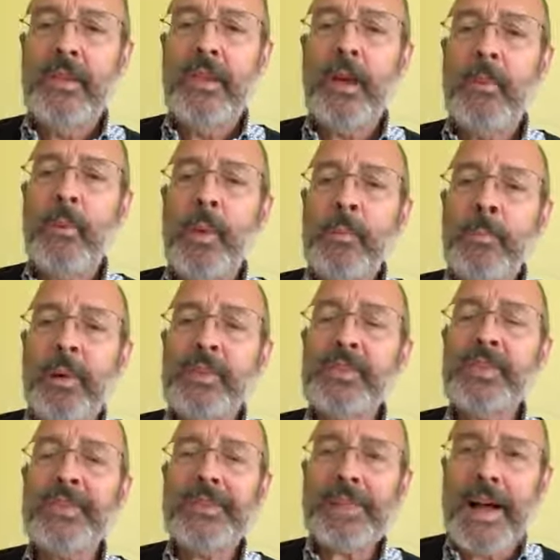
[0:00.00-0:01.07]
that we
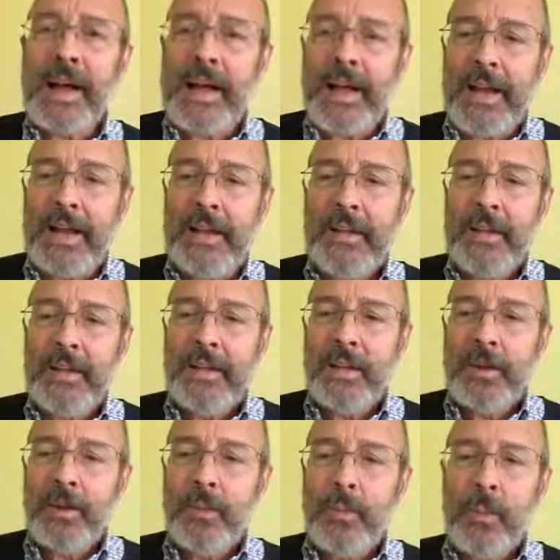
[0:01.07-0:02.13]
mustn't lie.
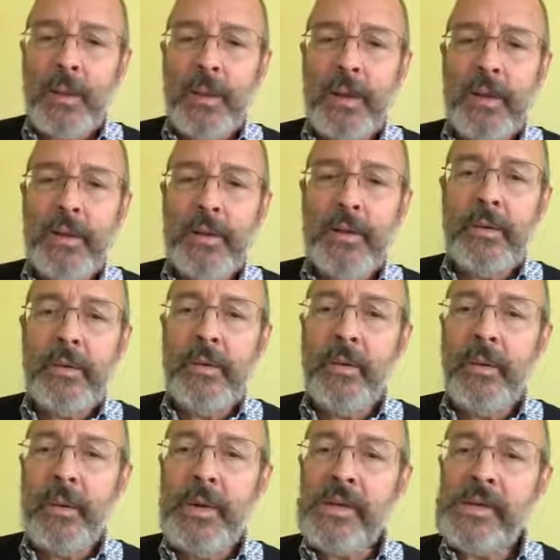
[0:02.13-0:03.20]
We
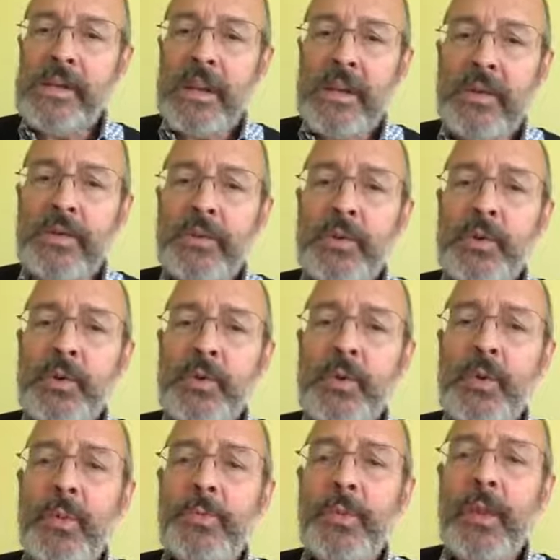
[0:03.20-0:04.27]
need
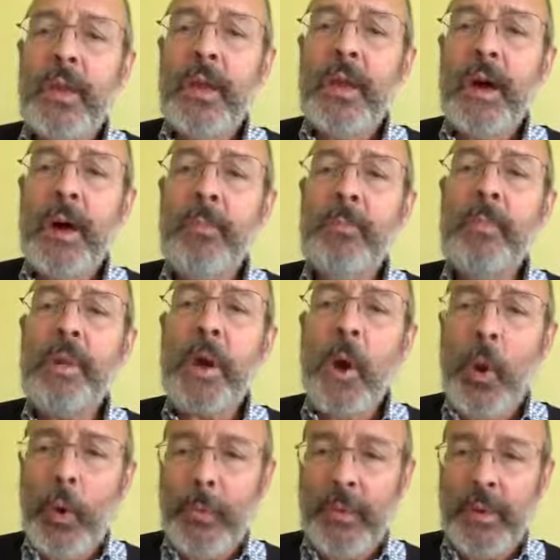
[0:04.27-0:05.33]
to be
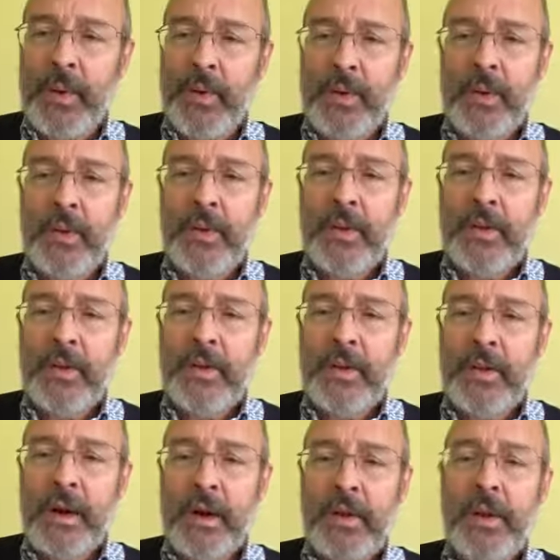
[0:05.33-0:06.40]
open,
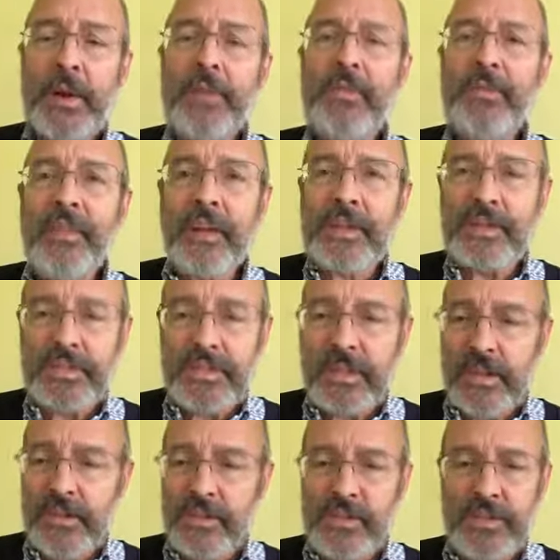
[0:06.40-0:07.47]
confess
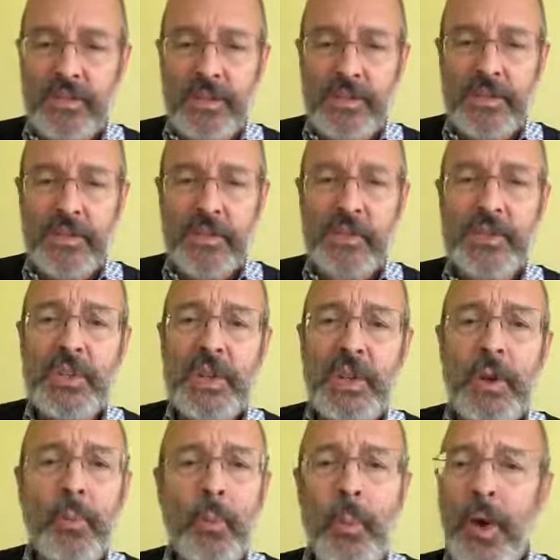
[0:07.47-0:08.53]
sins. This is
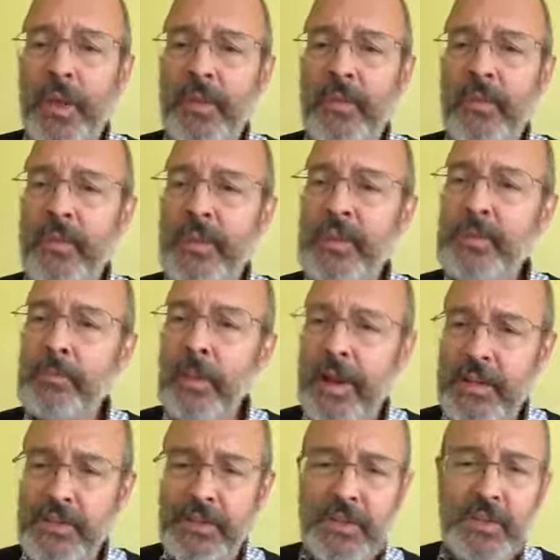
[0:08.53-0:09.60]
what this
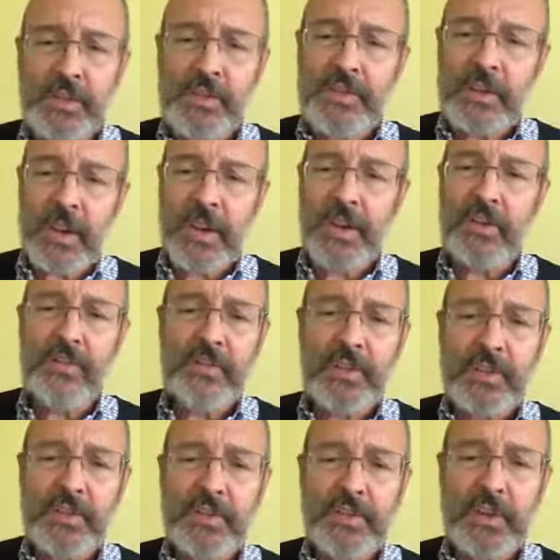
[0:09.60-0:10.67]
passage is saying in
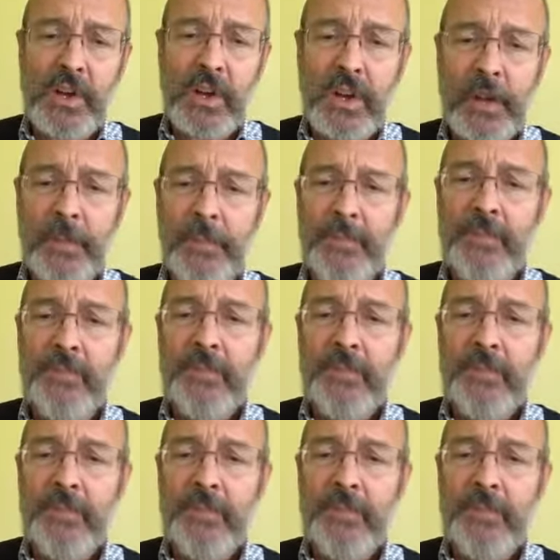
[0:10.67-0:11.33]
1 John